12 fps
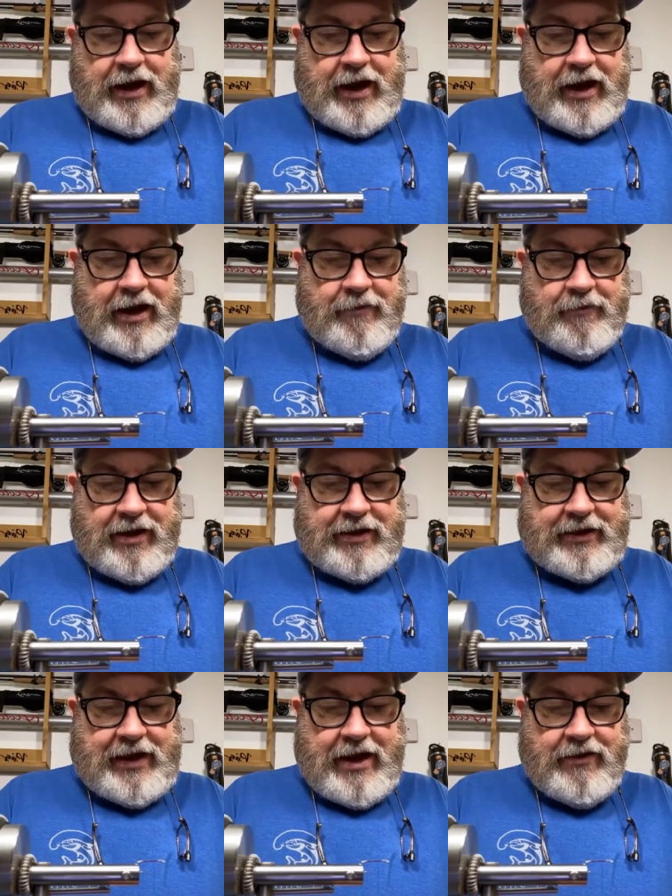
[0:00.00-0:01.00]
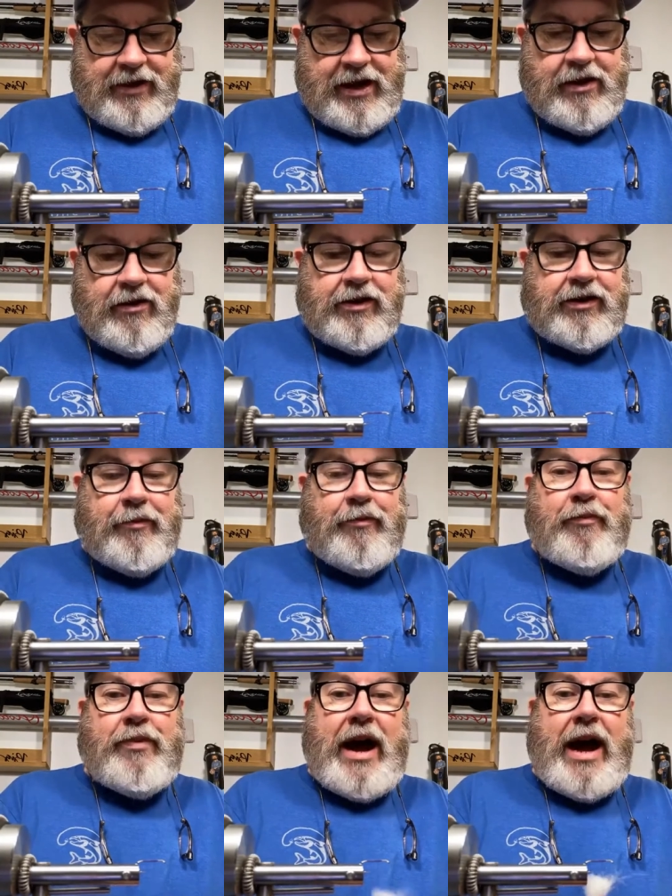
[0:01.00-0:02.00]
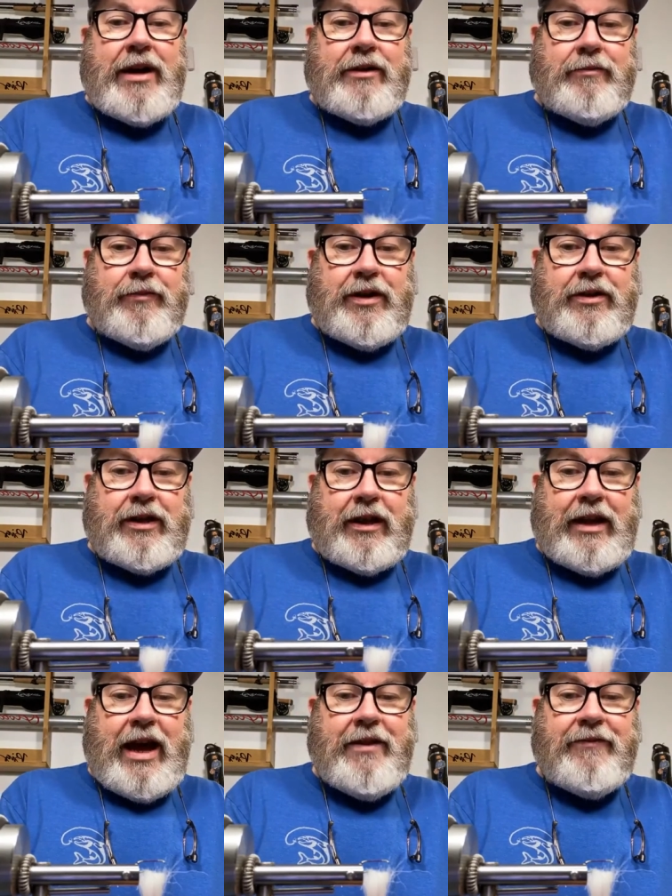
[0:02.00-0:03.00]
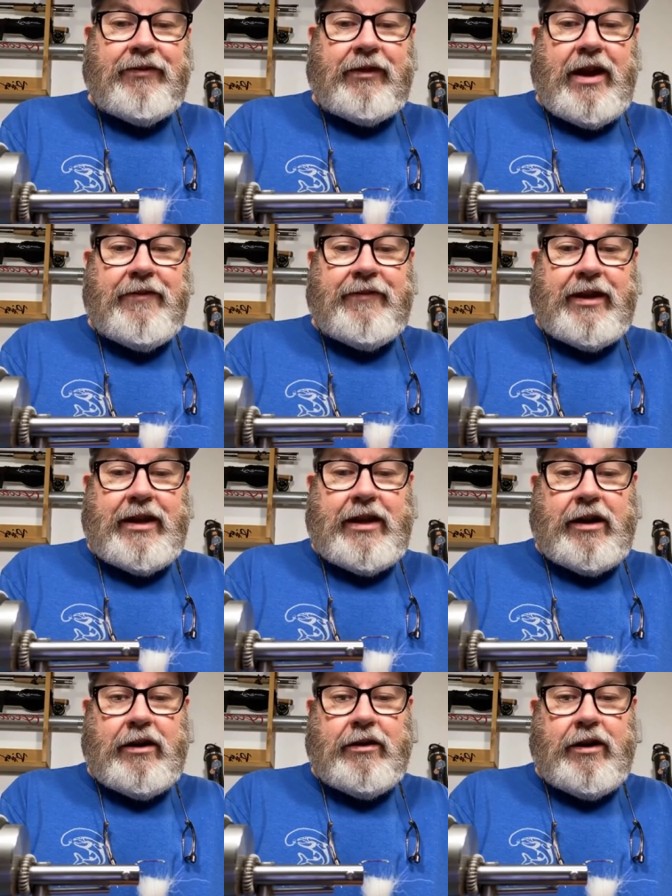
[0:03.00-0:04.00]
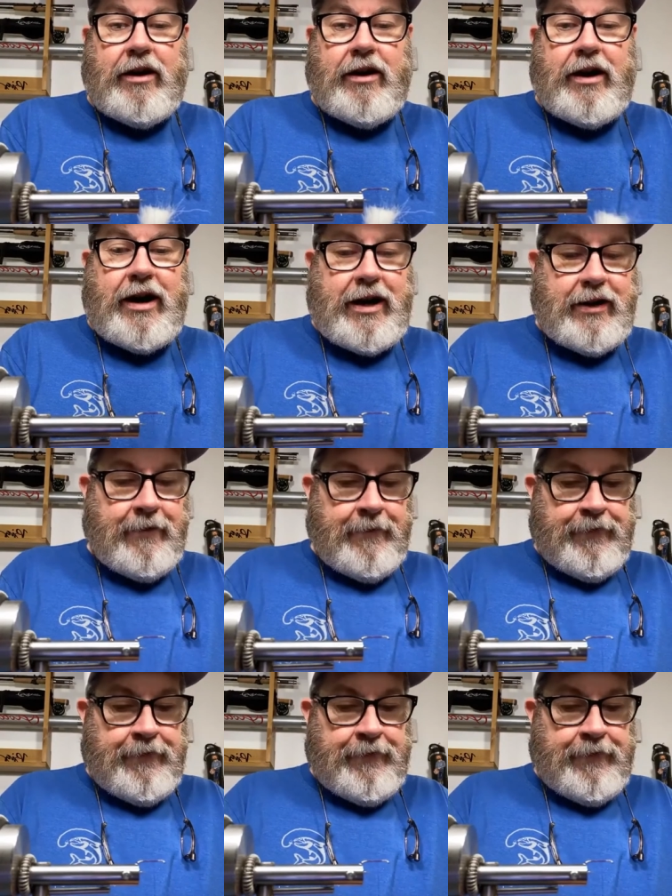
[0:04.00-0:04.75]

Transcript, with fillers: But down here at the bottom, there's a lot of fluff in here, all right?